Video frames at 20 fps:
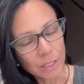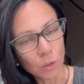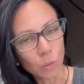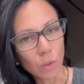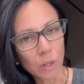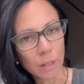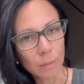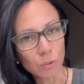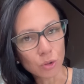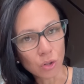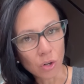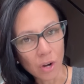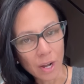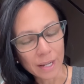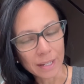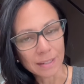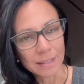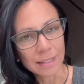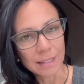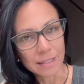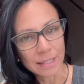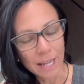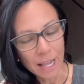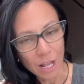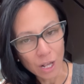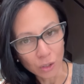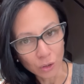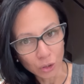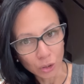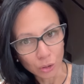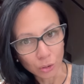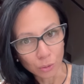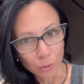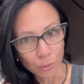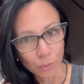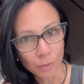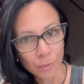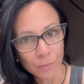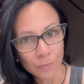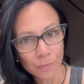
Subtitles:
And what I'm trying to tell you